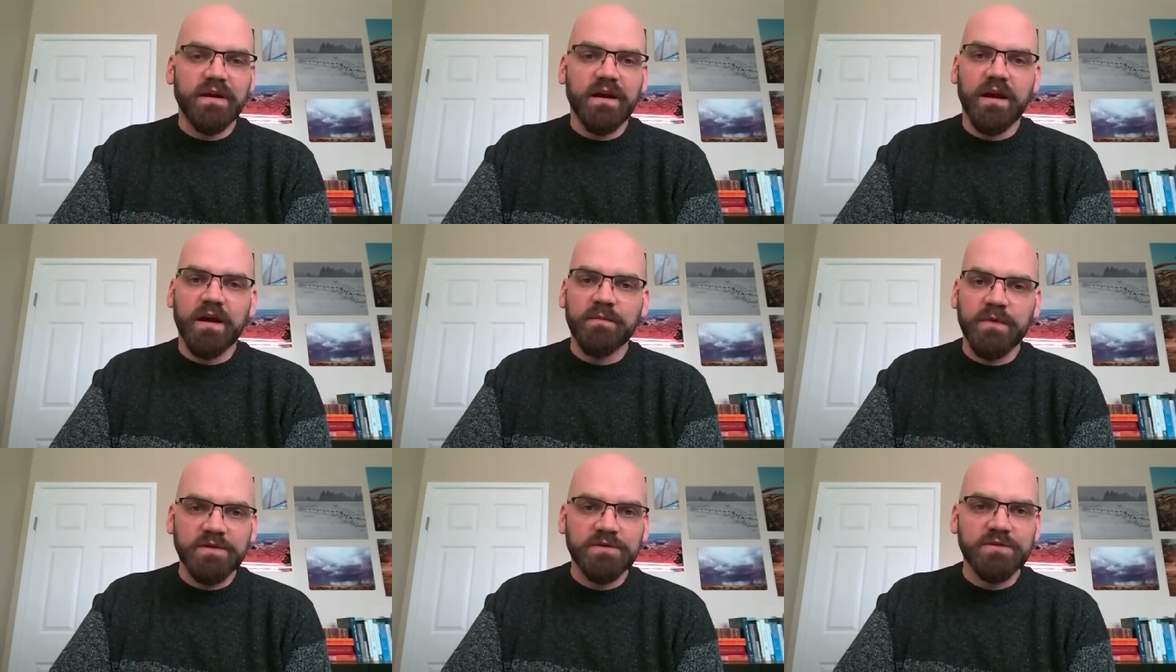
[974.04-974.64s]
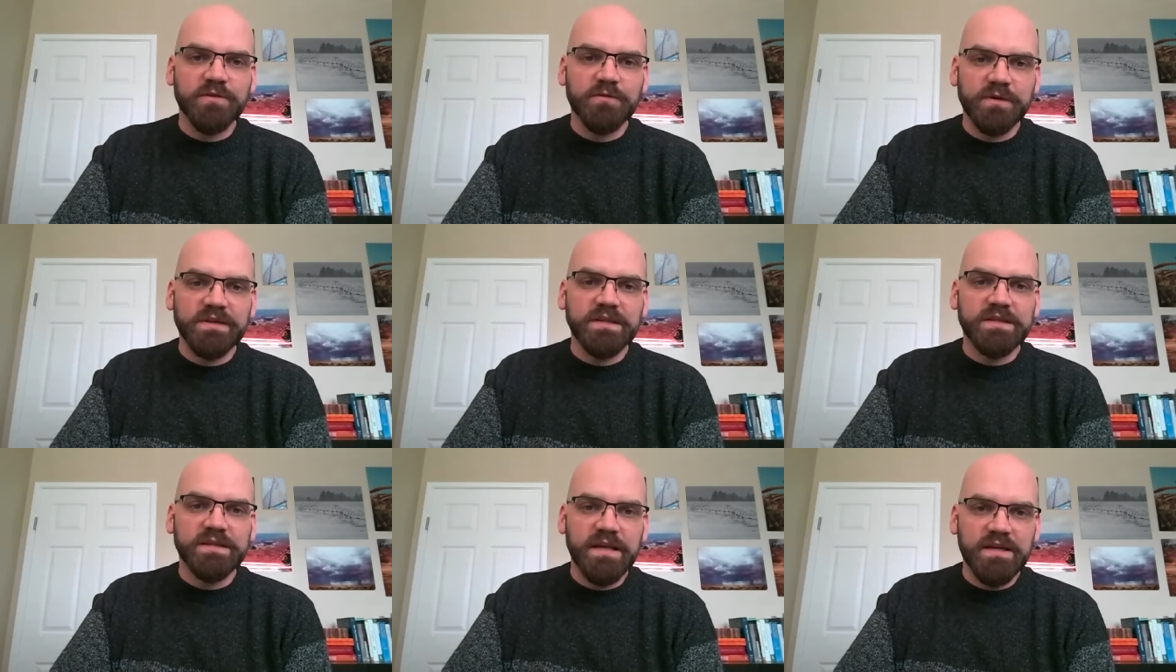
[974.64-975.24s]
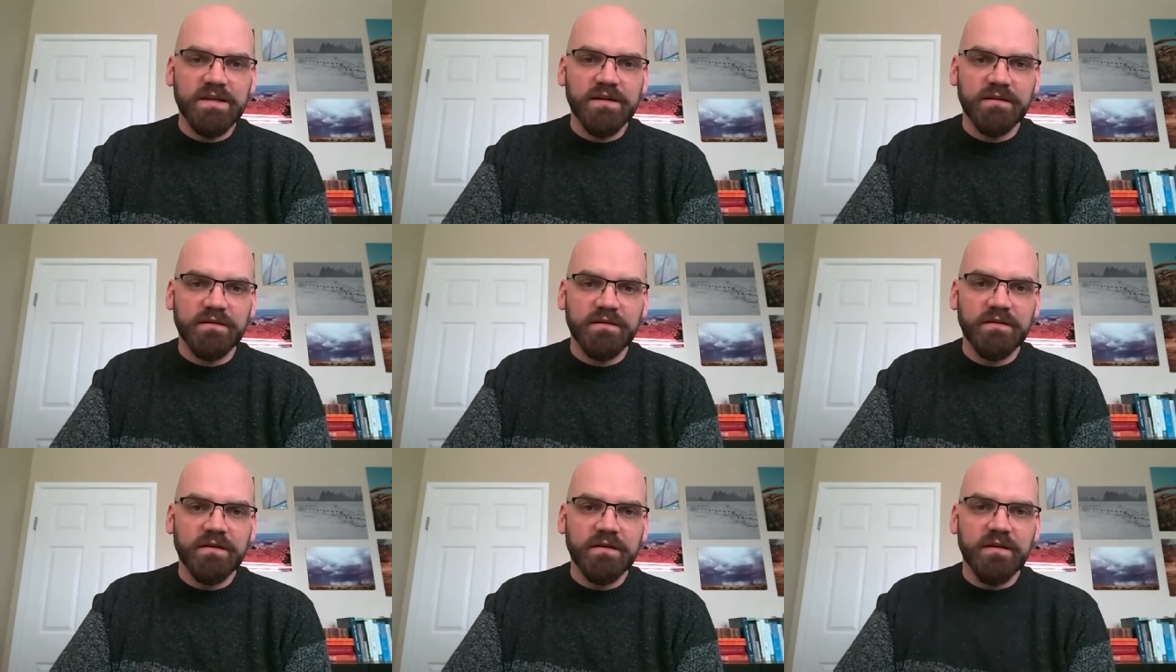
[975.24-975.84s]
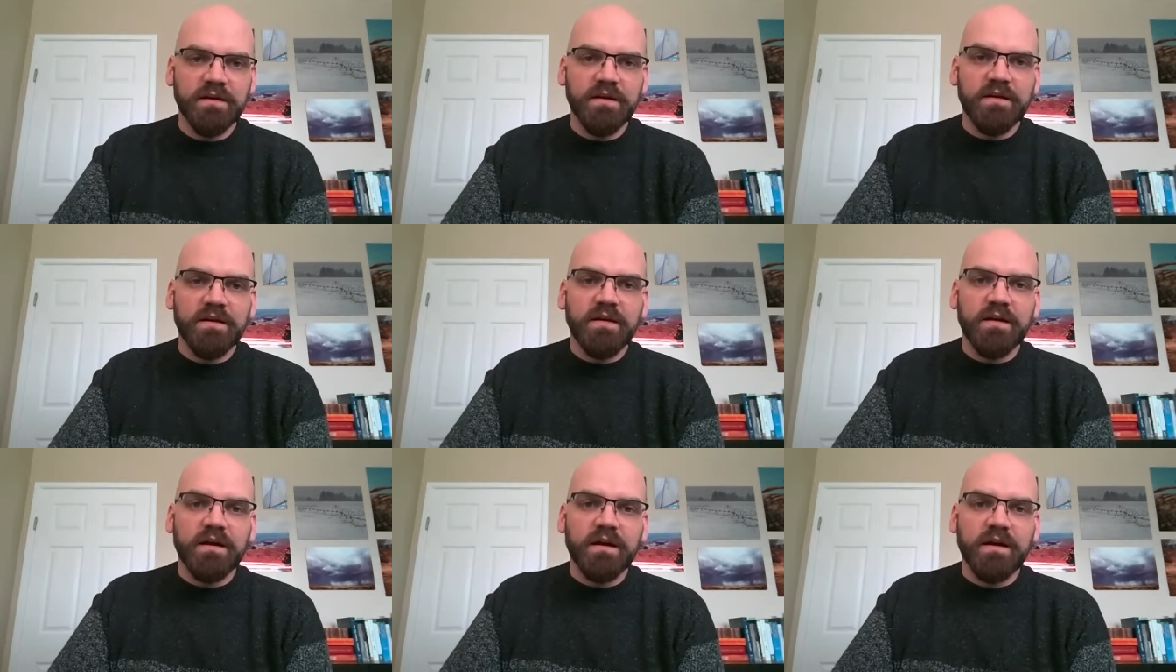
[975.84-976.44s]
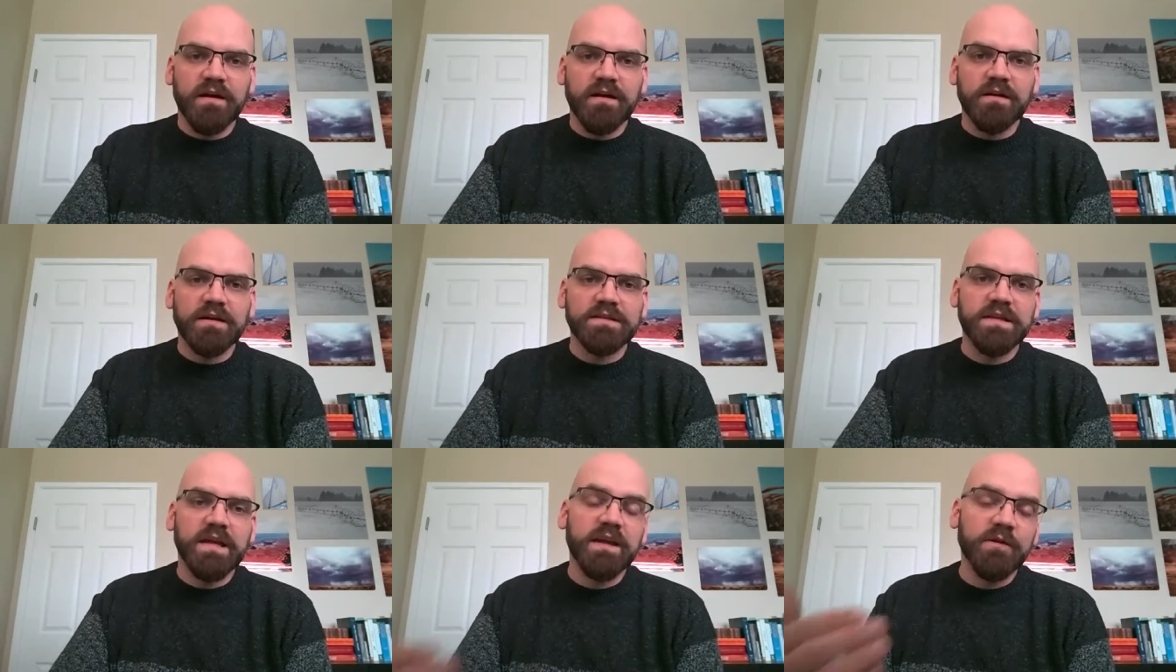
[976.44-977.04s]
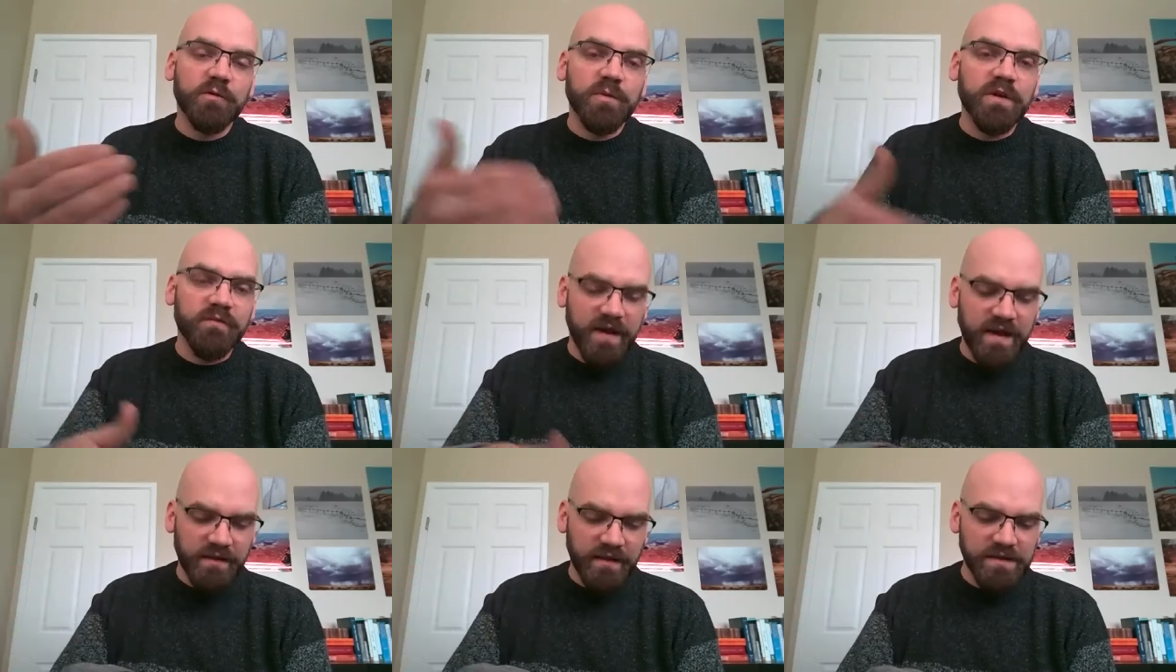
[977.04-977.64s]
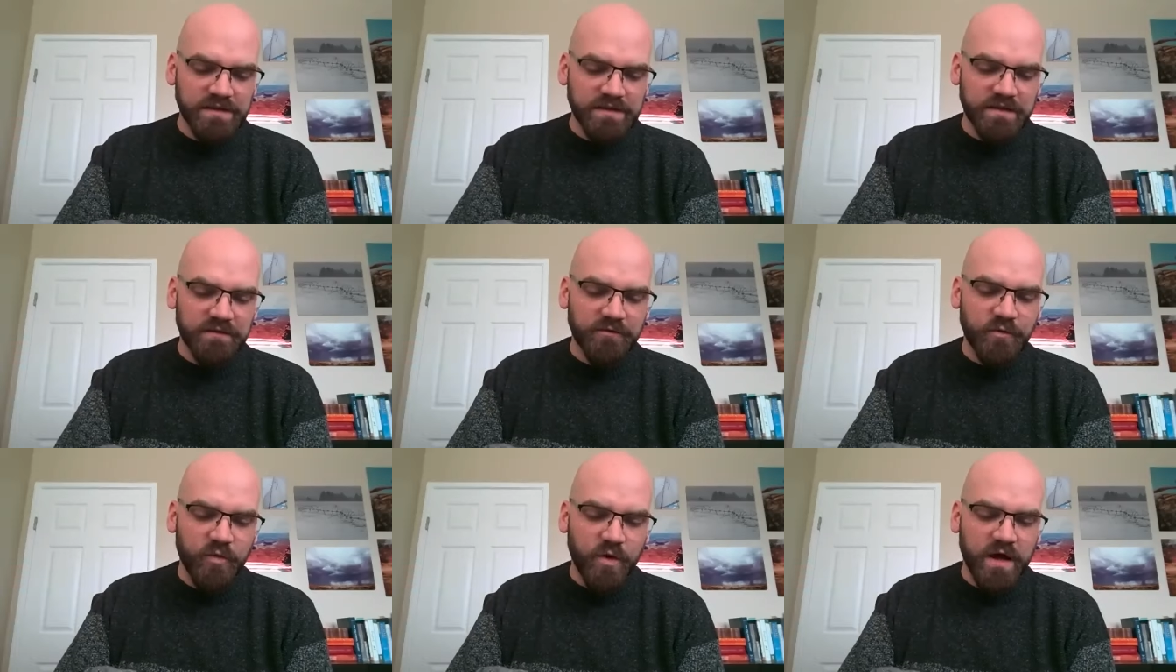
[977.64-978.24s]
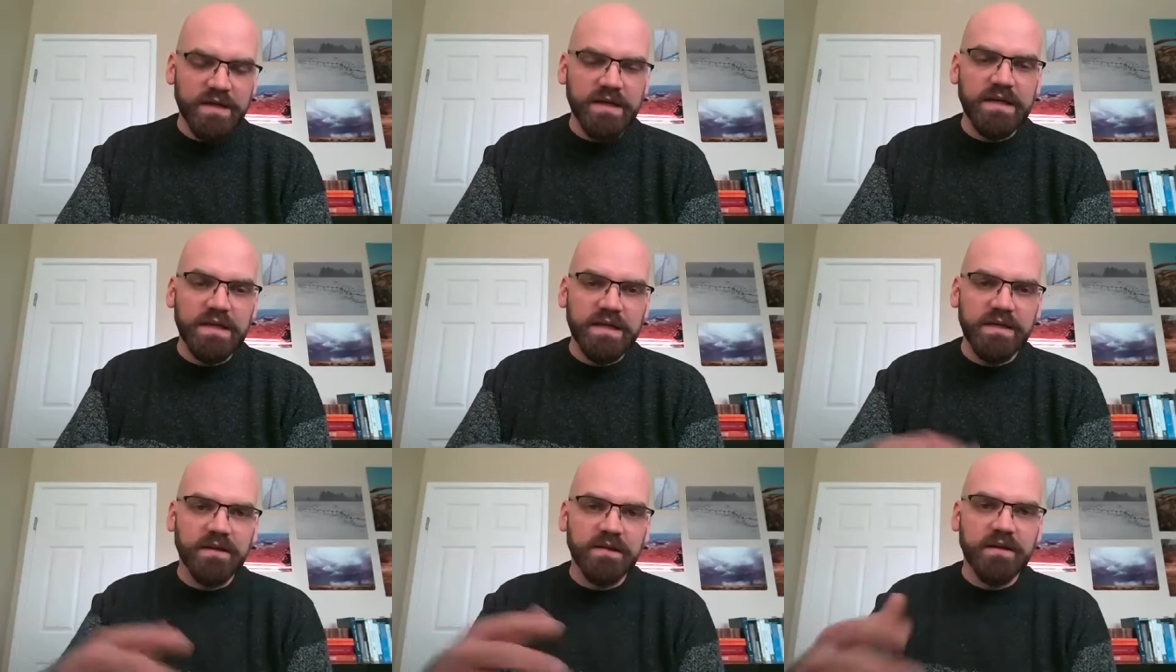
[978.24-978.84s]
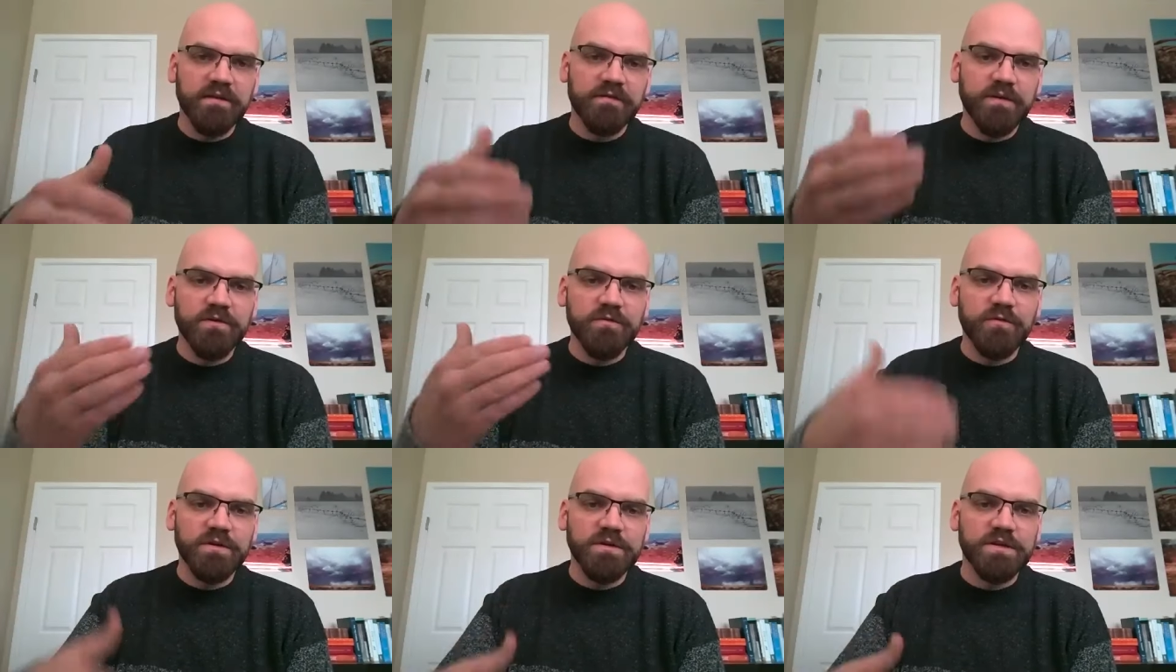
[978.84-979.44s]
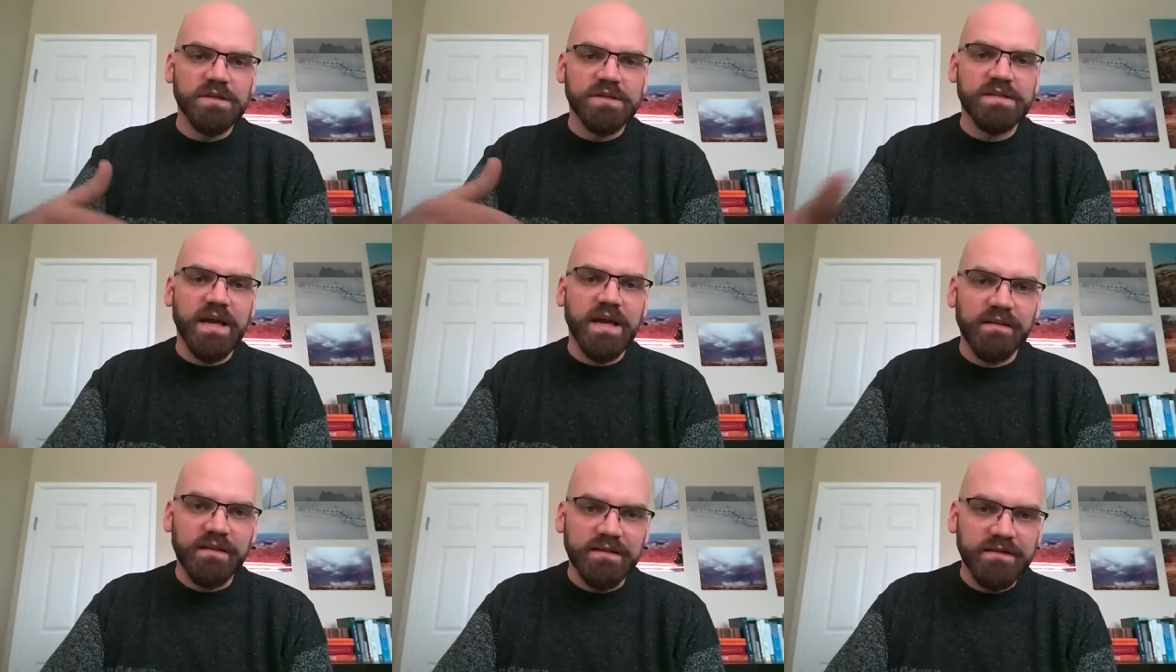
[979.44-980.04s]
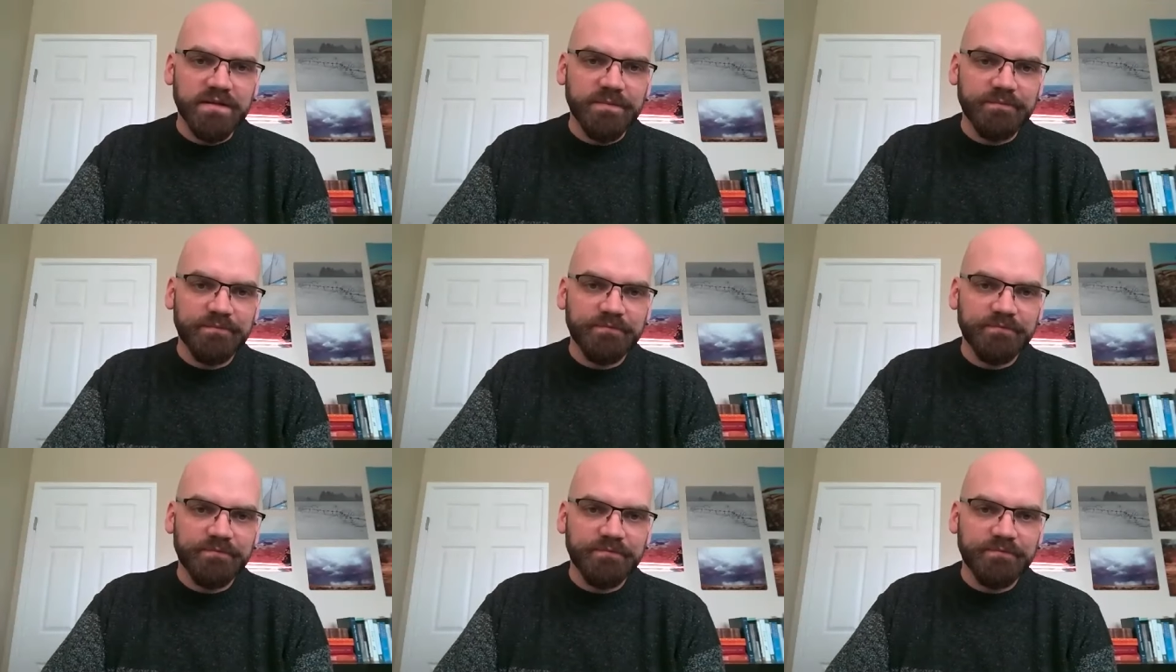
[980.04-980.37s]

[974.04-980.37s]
I'm not sure what to say here. Because uh, again, it would be a violation of quantity if you were just silent.